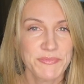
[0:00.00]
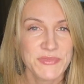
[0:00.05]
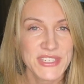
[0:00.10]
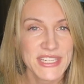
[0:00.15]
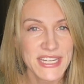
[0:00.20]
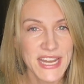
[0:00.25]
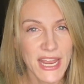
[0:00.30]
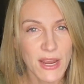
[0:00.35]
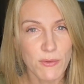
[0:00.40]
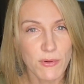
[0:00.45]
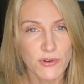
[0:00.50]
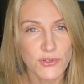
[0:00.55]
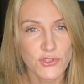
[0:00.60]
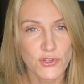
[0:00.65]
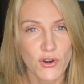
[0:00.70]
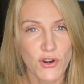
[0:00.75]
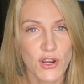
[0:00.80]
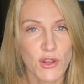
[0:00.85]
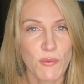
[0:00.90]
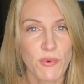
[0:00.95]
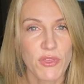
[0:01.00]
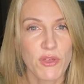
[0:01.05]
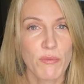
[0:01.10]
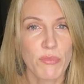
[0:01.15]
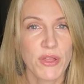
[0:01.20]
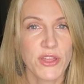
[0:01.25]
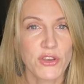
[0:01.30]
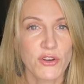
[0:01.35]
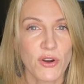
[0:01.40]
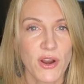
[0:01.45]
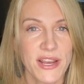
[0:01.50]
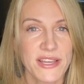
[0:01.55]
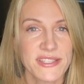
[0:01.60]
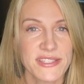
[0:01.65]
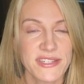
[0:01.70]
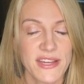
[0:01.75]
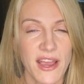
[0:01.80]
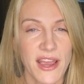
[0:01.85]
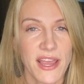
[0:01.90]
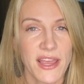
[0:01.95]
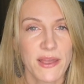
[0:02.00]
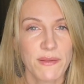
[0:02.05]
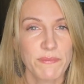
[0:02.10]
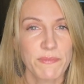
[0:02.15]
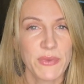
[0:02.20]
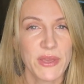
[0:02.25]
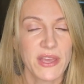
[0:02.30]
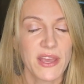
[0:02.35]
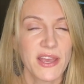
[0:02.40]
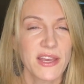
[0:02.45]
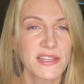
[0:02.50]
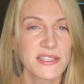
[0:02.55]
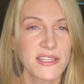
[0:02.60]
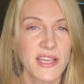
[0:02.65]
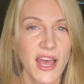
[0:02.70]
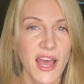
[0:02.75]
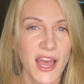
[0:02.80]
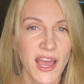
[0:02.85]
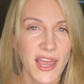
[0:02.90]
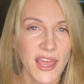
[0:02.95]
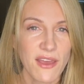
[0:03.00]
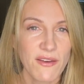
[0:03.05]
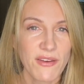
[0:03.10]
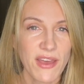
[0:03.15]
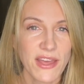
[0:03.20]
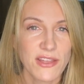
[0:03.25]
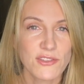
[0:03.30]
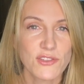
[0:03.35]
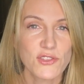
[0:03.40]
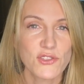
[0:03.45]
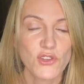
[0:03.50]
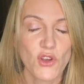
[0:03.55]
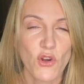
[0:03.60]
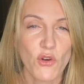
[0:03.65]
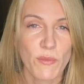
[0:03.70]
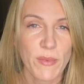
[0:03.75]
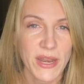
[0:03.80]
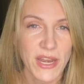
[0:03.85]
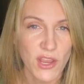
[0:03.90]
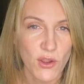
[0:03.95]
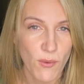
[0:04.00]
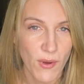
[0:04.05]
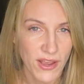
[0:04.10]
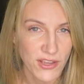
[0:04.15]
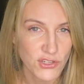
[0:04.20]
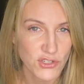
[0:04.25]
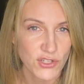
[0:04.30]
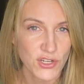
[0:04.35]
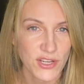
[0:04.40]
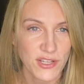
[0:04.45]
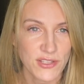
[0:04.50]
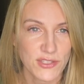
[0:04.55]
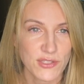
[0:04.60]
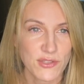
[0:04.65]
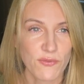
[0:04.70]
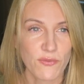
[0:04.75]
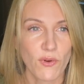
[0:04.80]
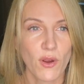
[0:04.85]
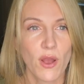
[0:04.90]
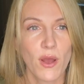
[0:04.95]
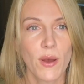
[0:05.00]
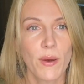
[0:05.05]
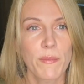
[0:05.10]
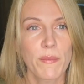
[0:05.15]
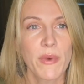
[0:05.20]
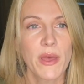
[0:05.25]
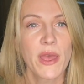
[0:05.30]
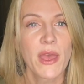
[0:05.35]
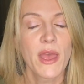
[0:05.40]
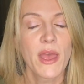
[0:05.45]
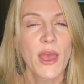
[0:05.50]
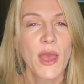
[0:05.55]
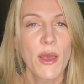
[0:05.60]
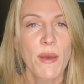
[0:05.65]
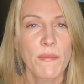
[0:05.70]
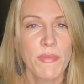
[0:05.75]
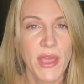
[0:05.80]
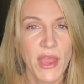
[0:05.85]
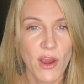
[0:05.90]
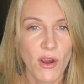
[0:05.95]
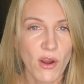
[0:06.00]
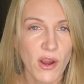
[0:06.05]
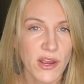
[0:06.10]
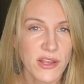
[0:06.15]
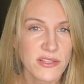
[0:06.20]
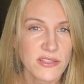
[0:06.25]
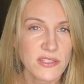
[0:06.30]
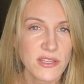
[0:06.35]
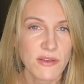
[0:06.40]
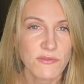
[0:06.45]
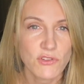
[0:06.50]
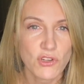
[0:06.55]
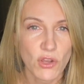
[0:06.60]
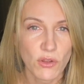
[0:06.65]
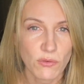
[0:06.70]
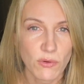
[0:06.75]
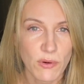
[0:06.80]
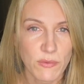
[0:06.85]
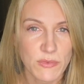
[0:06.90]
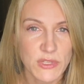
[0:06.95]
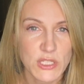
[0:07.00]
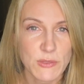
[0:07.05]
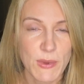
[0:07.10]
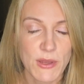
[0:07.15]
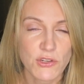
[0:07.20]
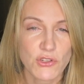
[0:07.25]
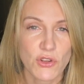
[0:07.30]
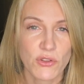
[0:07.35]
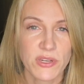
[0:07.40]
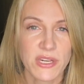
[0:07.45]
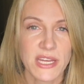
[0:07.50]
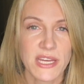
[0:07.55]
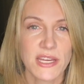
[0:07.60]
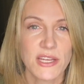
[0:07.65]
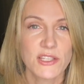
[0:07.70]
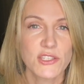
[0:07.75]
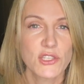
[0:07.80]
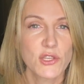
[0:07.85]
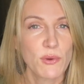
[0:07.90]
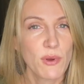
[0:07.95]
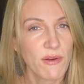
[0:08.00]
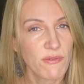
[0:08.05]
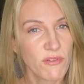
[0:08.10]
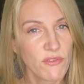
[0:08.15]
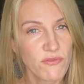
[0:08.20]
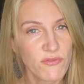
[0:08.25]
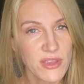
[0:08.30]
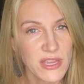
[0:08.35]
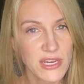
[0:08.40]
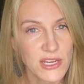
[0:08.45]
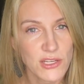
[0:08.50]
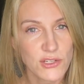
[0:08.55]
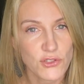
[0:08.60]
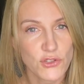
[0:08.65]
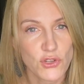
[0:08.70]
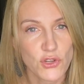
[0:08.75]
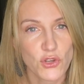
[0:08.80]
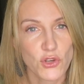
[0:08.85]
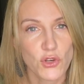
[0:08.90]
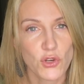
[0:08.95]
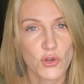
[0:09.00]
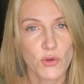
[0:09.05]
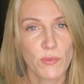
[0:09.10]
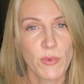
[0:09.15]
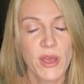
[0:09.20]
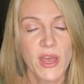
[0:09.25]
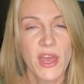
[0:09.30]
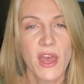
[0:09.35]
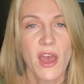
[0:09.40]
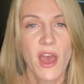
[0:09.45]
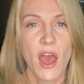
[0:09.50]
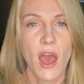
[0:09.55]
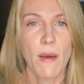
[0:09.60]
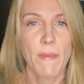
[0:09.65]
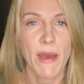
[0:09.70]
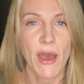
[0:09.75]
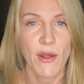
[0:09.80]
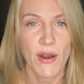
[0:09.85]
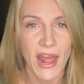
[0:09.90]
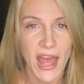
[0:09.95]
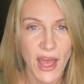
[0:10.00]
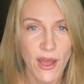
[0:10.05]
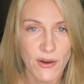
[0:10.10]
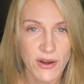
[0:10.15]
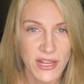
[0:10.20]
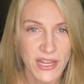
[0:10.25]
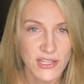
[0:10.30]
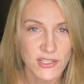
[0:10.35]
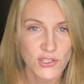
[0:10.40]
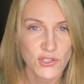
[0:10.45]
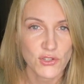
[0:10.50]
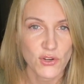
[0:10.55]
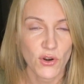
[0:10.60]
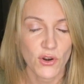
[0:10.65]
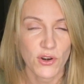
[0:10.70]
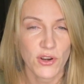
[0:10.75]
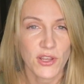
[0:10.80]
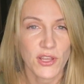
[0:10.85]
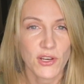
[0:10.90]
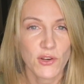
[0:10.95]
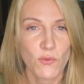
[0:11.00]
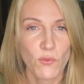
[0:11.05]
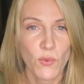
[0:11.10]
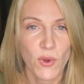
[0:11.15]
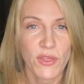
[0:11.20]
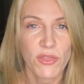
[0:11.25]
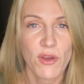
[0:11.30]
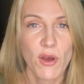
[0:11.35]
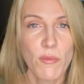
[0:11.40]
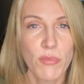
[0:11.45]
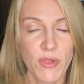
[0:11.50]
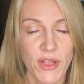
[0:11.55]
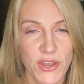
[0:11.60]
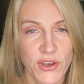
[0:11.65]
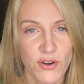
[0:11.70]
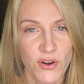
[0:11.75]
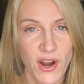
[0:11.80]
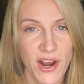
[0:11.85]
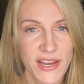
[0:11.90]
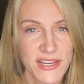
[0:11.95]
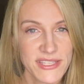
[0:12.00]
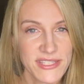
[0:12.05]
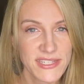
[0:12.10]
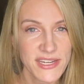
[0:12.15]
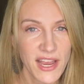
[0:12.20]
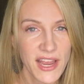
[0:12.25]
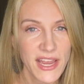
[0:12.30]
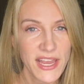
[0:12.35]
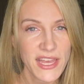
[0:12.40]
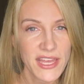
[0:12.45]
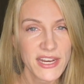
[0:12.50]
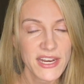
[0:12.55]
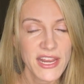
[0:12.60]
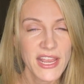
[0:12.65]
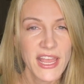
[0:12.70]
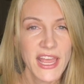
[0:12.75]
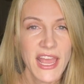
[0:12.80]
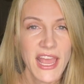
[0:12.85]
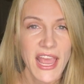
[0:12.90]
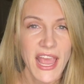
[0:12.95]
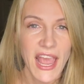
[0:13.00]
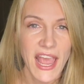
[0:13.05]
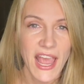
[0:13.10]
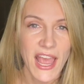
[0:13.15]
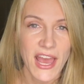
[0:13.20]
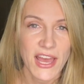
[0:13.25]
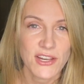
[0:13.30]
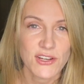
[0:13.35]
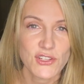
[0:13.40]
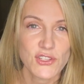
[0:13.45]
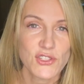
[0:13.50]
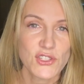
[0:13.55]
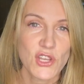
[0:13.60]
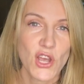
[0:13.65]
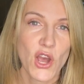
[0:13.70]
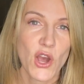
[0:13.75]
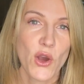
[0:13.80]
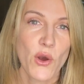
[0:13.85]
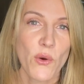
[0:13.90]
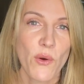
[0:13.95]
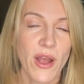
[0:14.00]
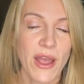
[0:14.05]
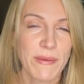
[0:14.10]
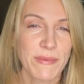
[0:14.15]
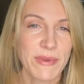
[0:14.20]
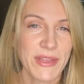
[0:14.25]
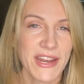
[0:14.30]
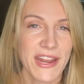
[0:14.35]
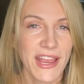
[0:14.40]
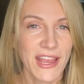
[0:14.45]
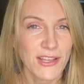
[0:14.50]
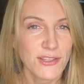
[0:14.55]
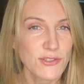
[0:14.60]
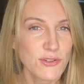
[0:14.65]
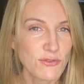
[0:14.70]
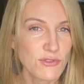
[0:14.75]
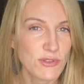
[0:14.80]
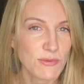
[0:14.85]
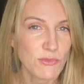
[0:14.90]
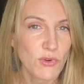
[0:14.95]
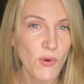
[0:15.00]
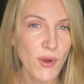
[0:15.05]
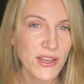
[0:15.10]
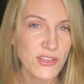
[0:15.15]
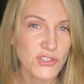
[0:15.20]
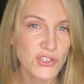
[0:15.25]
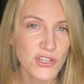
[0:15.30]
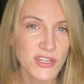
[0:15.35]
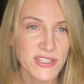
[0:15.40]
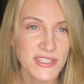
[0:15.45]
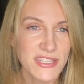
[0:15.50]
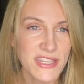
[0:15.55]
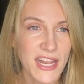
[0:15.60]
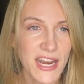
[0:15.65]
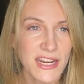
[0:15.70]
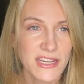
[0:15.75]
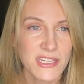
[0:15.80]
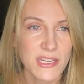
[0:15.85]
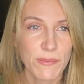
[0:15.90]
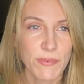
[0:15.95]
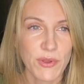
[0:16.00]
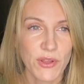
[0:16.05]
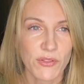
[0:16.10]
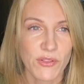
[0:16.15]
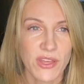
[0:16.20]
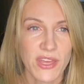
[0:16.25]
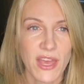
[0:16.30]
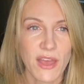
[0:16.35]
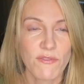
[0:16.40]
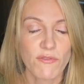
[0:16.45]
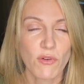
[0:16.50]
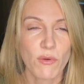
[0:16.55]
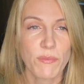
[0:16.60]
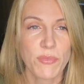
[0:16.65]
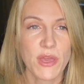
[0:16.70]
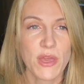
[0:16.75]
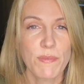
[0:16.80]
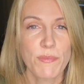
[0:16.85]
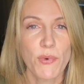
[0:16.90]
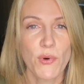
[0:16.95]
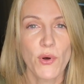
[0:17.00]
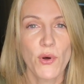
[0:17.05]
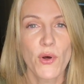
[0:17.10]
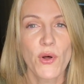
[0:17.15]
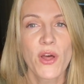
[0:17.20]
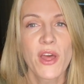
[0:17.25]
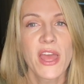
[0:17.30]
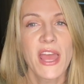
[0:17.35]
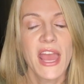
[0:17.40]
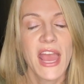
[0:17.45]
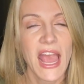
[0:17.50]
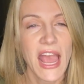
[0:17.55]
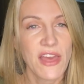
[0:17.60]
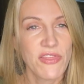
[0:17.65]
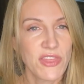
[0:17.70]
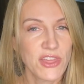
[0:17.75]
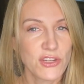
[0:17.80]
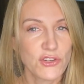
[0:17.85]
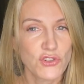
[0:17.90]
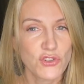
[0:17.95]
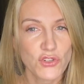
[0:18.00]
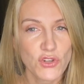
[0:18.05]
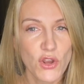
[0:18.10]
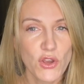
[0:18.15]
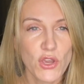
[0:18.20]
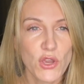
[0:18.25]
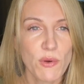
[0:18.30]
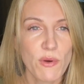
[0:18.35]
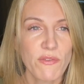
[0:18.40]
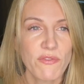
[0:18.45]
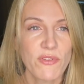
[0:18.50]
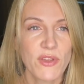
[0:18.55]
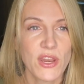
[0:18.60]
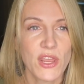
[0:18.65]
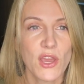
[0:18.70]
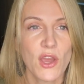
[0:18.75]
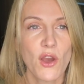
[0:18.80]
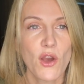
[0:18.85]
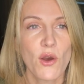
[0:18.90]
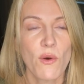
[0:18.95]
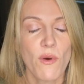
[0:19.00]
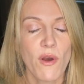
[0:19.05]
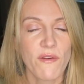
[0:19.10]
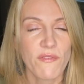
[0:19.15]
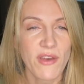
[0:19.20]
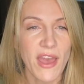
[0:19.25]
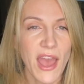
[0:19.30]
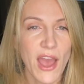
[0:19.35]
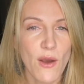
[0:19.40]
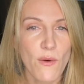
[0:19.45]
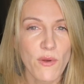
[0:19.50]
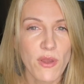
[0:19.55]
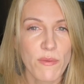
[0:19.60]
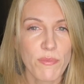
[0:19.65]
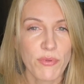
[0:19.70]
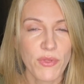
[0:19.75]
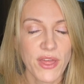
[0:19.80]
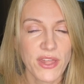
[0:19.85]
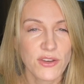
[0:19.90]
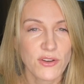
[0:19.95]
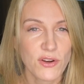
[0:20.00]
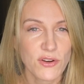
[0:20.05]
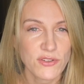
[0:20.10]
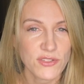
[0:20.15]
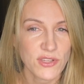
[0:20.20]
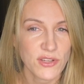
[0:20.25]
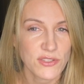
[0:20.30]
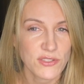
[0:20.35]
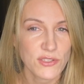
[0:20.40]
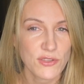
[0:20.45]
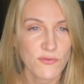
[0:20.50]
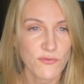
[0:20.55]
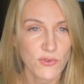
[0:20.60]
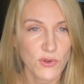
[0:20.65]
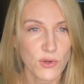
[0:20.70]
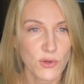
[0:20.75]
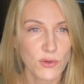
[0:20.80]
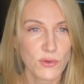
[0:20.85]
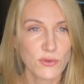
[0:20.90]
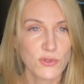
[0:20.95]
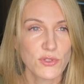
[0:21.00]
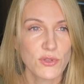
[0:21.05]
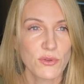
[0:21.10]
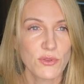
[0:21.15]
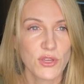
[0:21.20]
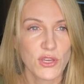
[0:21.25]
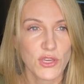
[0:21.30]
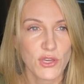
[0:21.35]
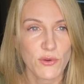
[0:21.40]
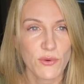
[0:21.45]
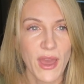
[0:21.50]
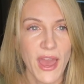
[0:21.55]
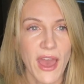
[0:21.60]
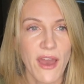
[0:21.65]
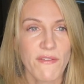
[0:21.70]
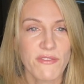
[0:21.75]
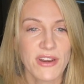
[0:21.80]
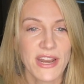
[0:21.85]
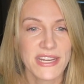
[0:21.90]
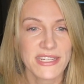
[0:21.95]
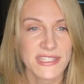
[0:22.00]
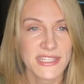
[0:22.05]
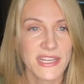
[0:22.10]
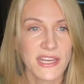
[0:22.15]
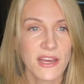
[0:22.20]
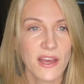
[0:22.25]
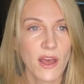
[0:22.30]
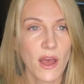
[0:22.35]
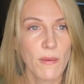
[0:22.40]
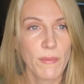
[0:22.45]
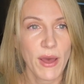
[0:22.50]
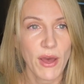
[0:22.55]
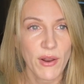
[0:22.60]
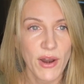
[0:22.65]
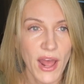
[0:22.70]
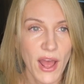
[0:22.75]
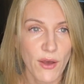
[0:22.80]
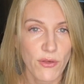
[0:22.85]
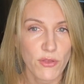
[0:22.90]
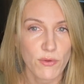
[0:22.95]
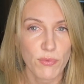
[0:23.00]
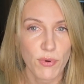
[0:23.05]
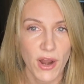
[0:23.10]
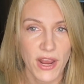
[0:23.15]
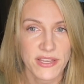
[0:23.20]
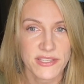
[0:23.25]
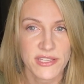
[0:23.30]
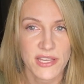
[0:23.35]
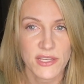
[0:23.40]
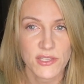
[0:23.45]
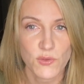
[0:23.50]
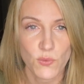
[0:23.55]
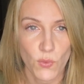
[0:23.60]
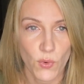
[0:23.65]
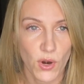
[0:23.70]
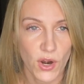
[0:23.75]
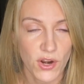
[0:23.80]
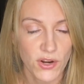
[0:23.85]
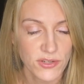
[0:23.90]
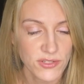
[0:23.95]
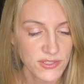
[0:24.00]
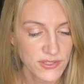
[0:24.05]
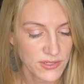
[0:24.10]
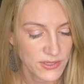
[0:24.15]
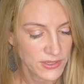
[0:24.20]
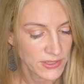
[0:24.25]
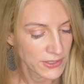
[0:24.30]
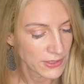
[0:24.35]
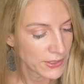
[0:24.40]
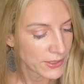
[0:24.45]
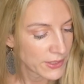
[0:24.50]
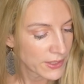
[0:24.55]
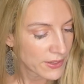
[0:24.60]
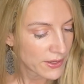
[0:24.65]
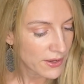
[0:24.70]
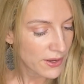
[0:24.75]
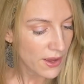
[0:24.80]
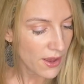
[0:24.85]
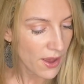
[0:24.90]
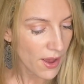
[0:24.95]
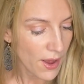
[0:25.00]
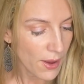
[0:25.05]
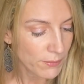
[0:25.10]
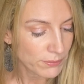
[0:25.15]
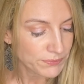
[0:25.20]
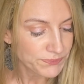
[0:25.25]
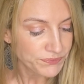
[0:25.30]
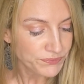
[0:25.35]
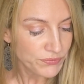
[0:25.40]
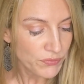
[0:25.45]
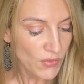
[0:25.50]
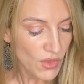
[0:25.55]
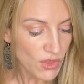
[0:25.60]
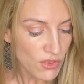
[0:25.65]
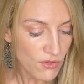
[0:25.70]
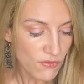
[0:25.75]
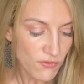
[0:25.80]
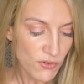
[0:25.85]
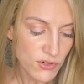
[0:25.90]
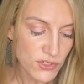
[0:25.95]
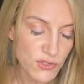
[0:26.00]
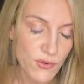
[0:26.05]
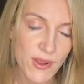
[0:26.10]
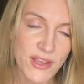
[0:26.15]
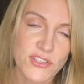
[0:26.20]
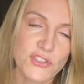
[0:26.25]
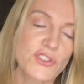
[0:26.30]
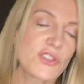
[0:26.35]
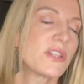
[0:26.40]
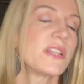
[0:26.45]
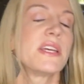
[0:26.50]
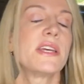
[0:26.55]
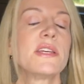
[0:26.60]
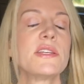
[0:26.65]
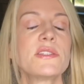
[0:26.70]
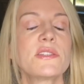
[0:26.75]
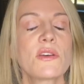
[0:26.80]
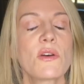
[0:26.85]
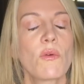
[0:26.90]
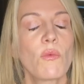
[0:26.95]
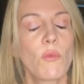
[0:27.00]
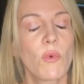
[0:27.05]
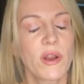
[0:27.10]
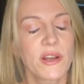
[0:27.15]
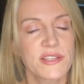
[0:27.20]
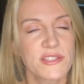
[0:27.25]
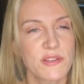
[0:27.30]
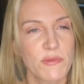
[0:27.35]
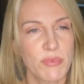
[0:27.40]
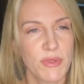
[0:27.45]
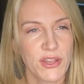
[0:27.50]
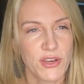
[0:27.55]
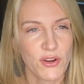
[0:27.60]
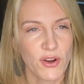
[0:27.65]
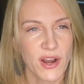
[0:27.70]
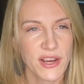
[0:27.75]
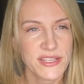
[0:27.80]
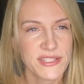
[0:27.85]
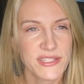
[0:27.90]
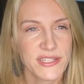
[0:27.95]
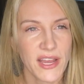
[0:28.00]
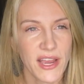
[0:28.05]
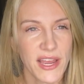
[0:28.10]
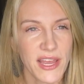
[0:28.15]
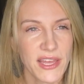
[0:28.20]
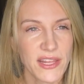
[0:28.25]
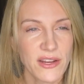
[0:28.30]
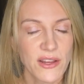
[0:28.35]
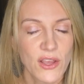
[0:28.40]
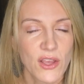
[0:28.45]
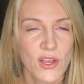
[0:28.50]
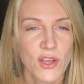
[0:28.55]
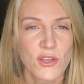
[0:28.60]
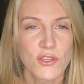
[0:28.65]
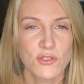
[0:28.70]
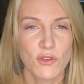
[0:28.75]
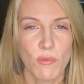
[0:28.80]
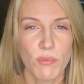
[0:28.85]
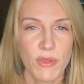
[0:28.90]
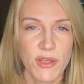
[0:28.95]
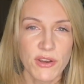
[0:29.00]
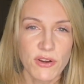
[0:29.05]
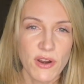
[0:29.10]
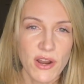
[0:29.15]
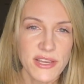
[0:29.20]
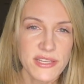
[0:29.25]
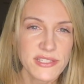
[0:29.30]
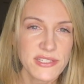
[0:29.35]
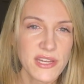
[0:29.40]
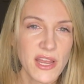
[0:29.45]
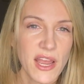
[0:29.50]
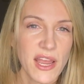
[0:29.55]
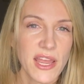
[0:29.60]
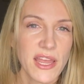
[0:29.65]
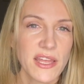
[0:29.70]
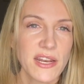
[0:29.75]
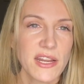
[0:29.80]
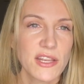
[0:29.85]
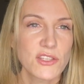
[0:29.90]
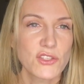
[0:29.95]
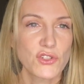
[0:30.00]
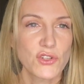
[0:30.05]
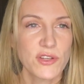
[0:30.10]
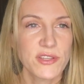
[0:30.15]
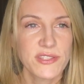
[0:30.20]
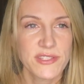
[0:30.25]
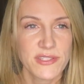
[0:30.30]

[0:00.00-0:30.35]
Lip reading: Today we're starting with a Blenderize diet because I have had so many questions from parents of children with special needs who have a feeding tube about how to get started with a Blenderize diet. And so I'm going to answer some questions that I typically get from people and then show you a video of how we blend our son's food so that you have an idea about how the process works. The first question is, what is a Blenderize diet? So a Blenderize diet is just